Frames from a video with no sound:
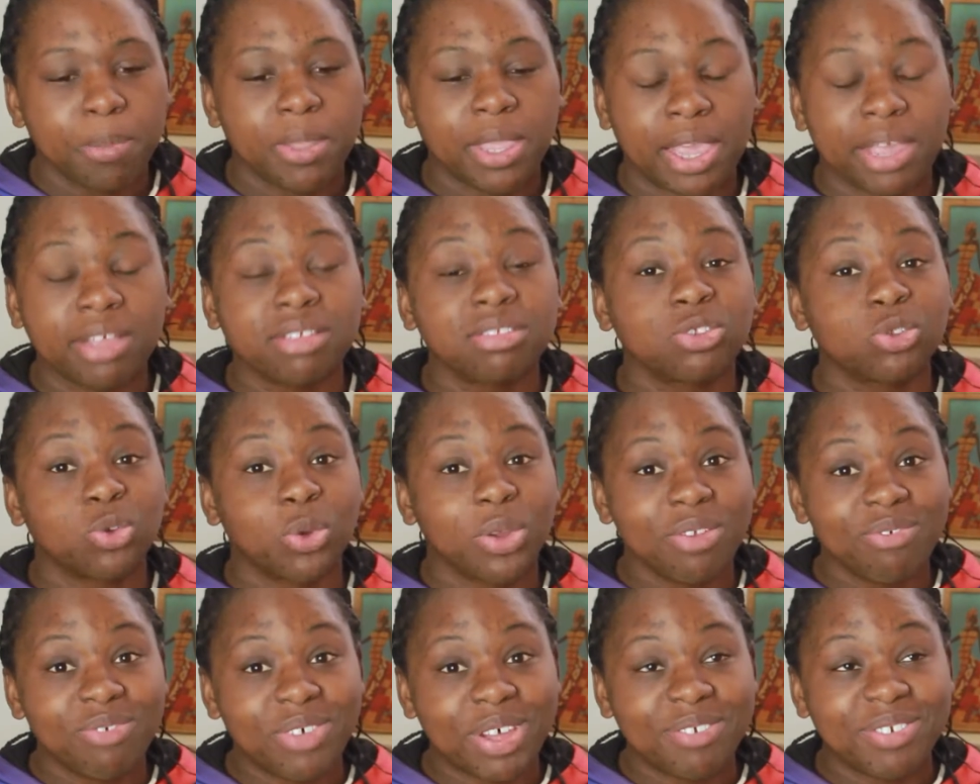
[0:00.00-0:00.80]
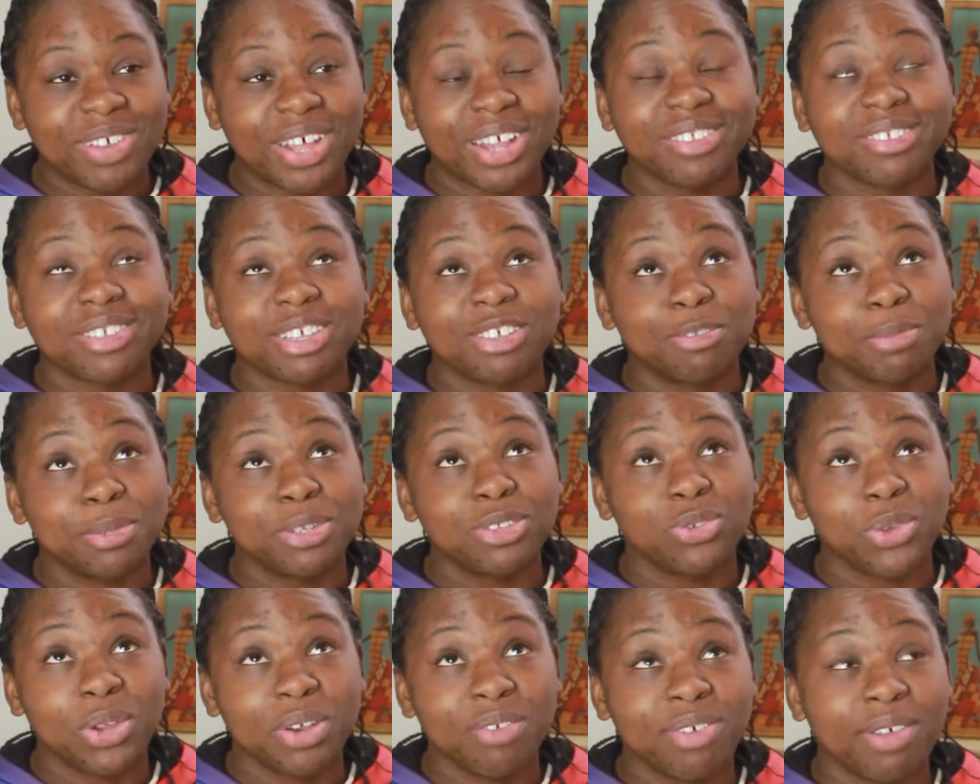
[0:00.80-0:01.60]
Yes, $25. I
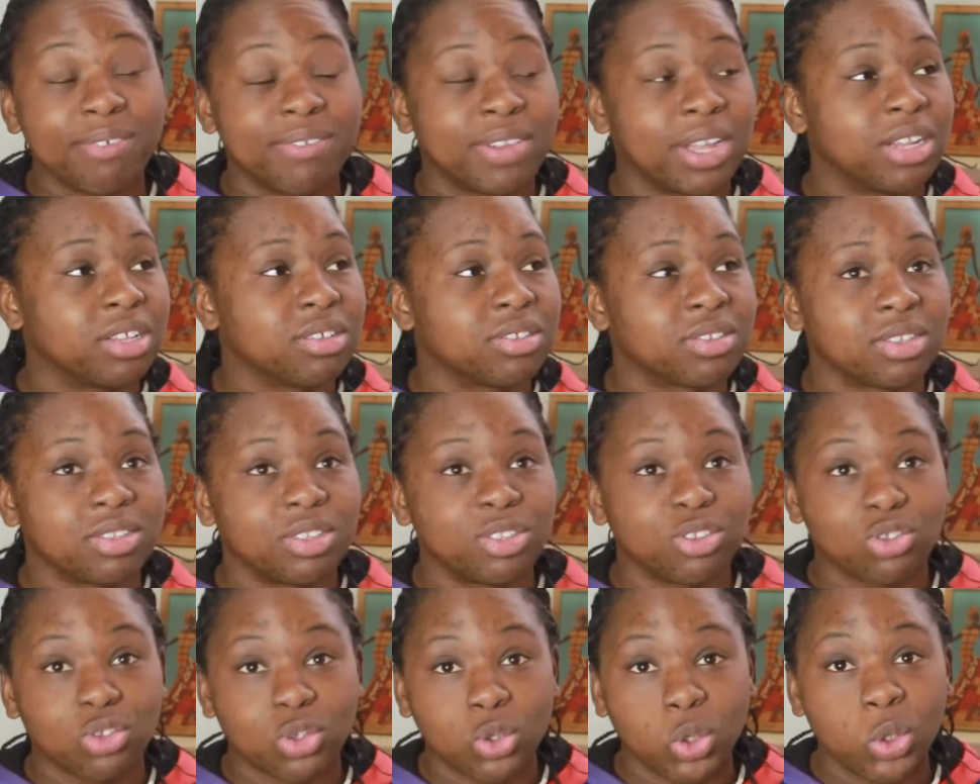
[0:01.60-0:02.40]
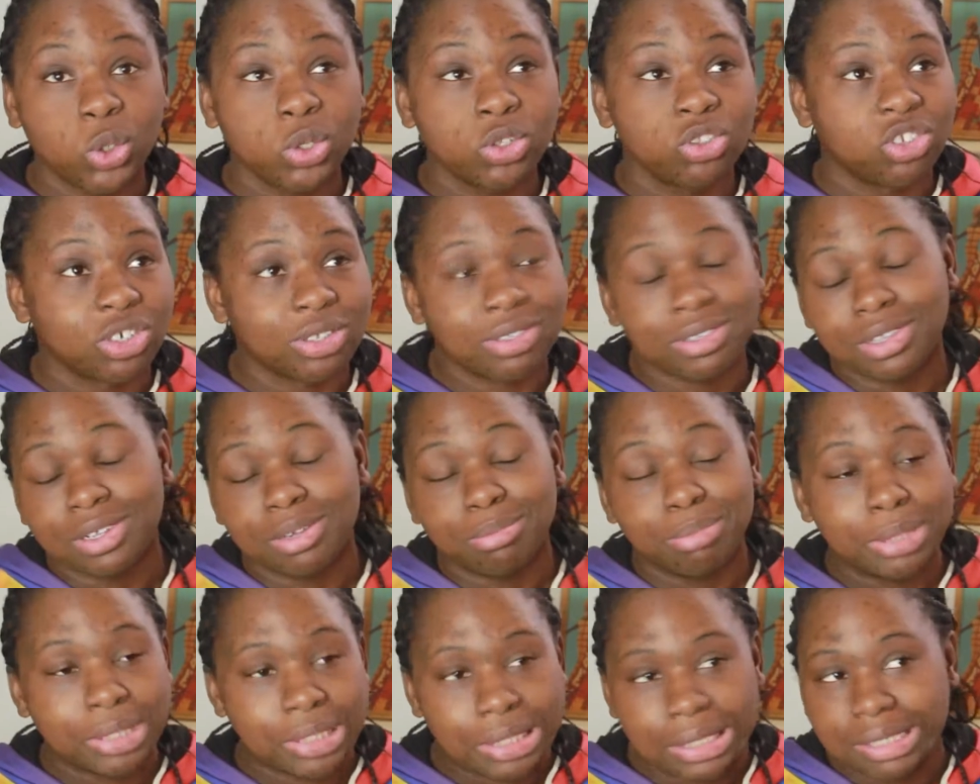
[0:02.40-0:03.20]
spent $25 on this gold Jessica
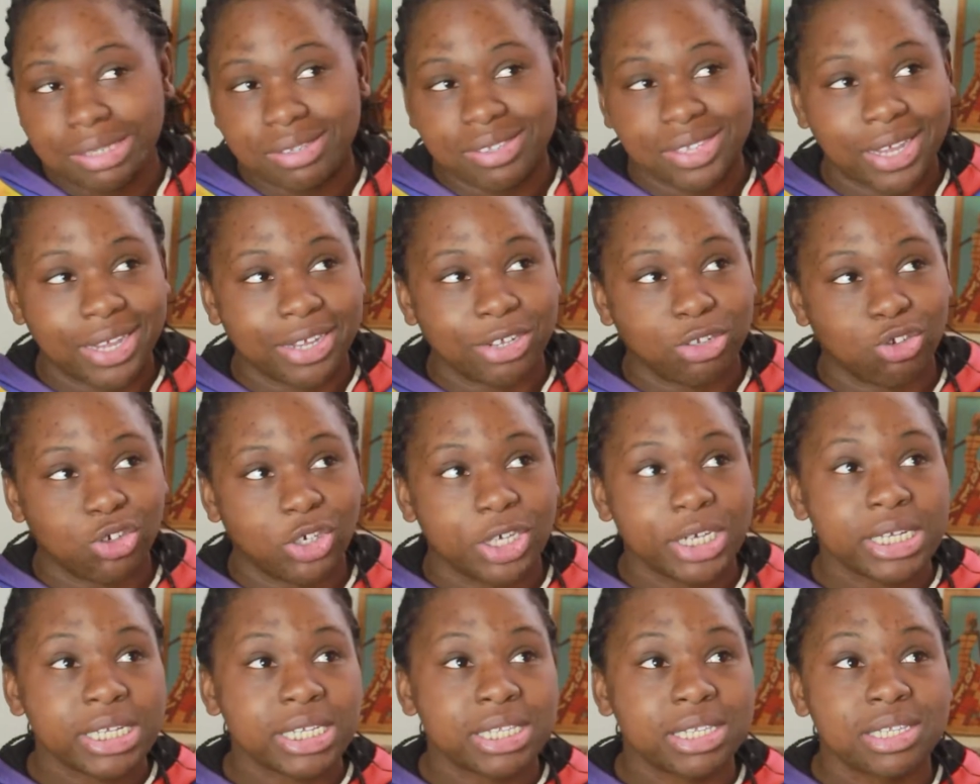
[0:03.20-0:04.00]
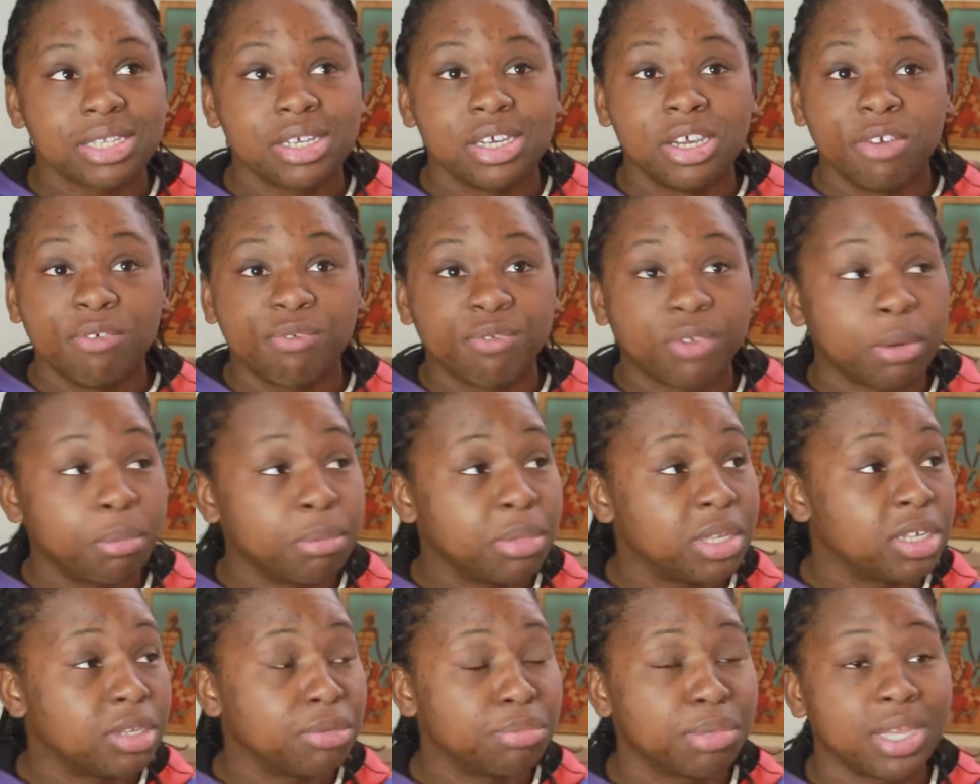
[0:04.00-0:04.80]
McClintock dress
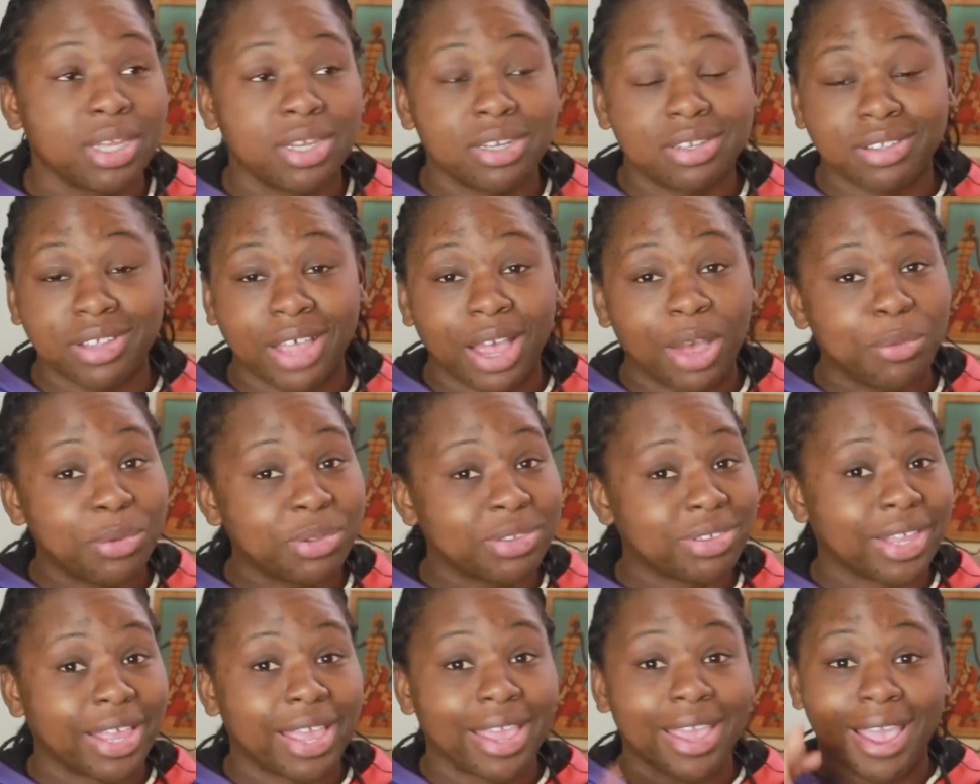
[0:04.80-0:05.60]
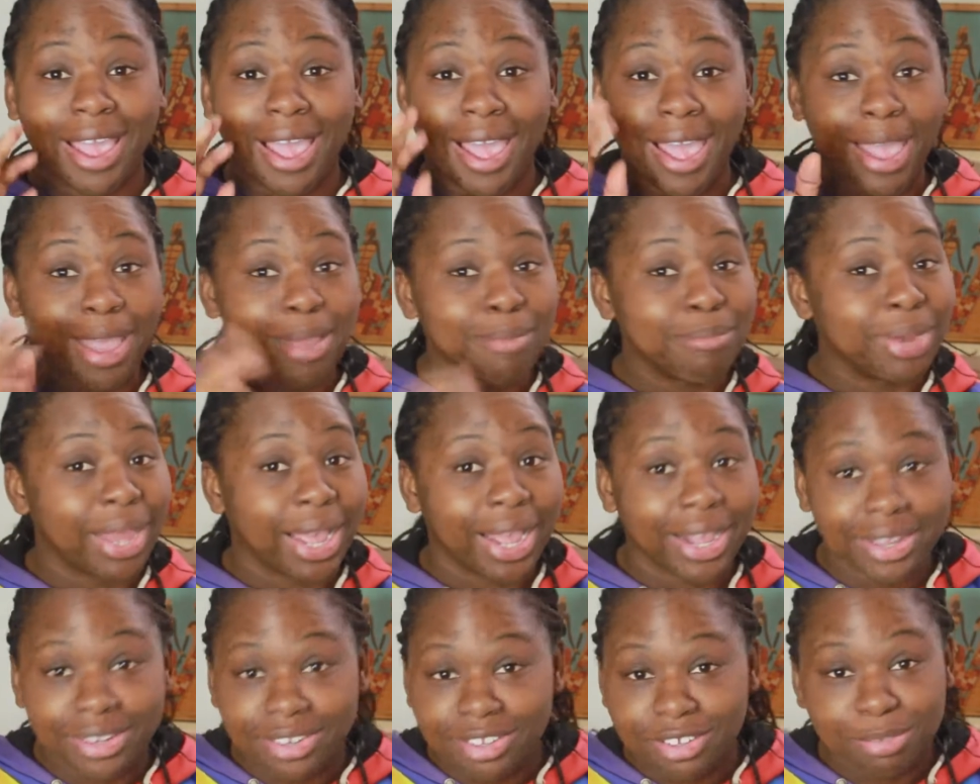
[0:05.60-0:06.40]
from eBay because I was like, I'm
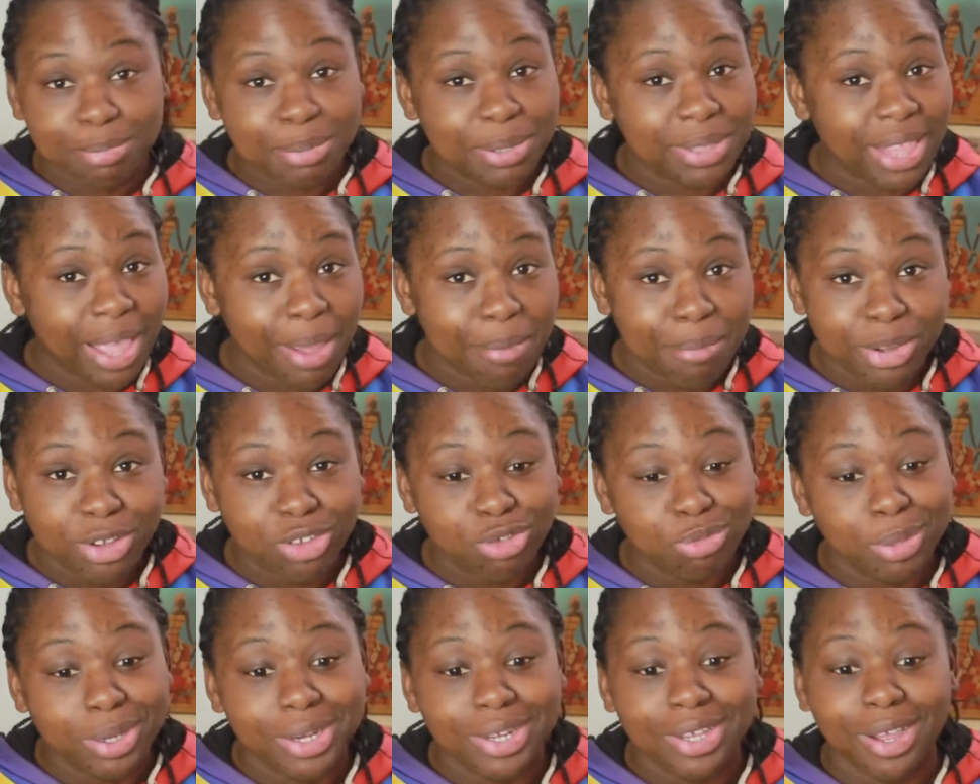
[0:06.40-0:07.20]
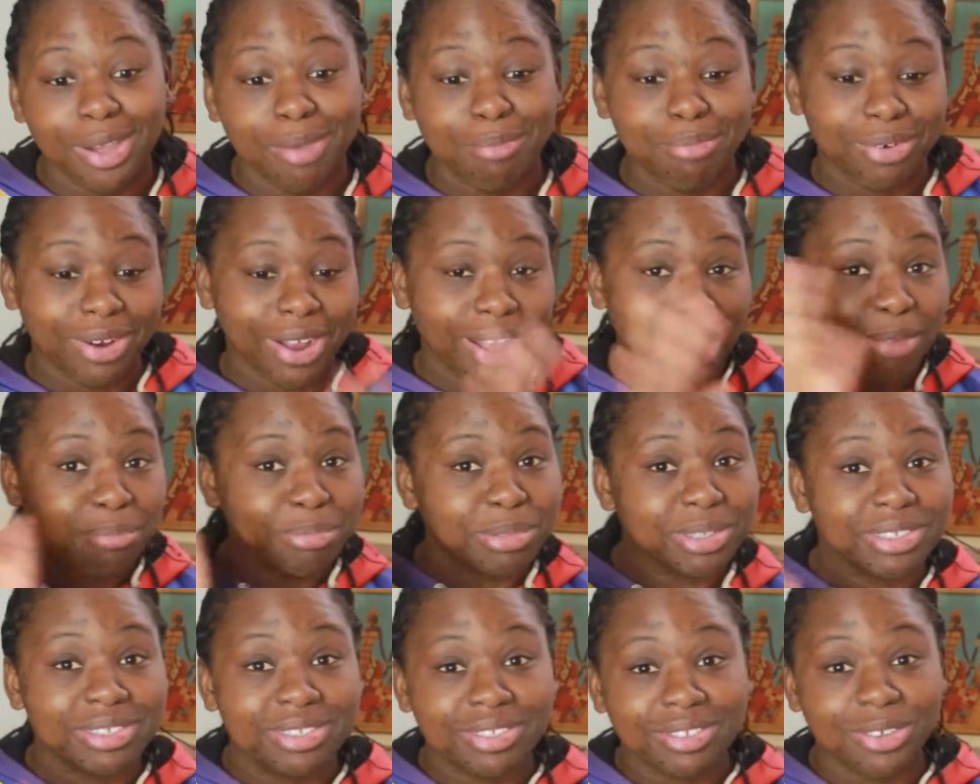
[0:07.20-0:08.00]
not going to spend that much money on
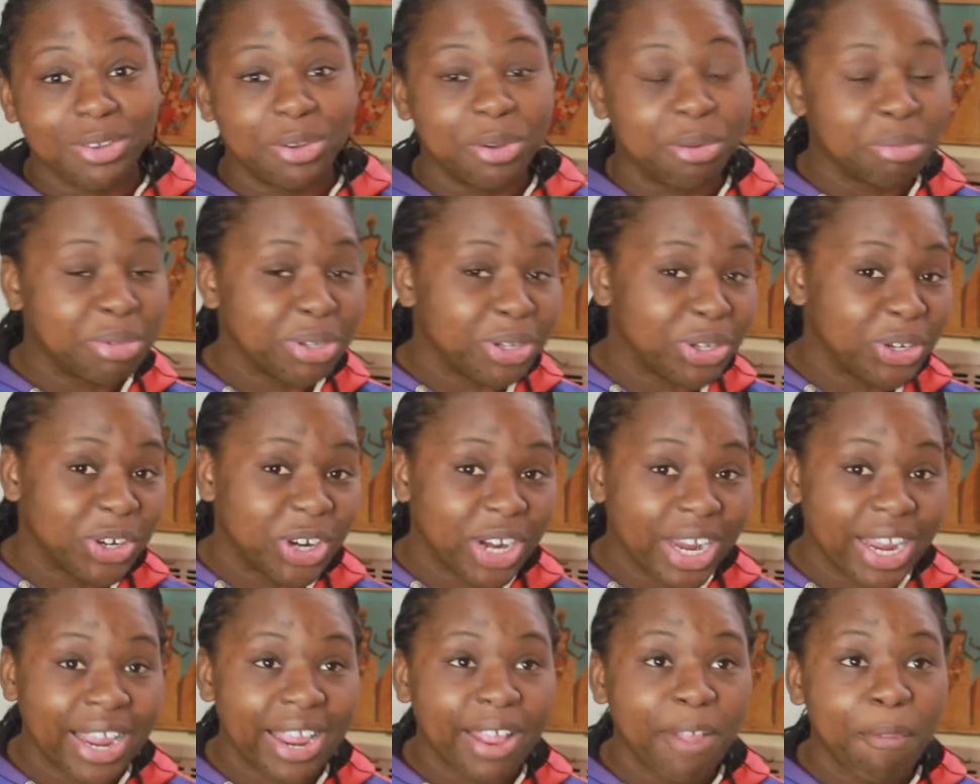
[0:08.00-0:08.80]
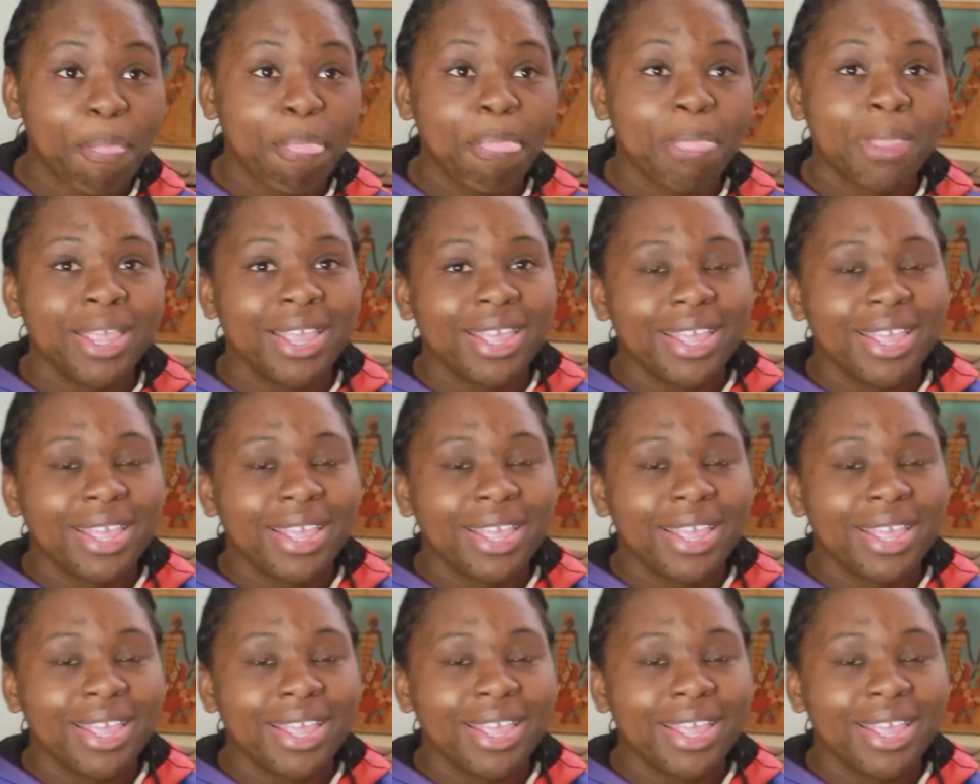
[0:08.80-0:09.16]
prom. This is going to be great.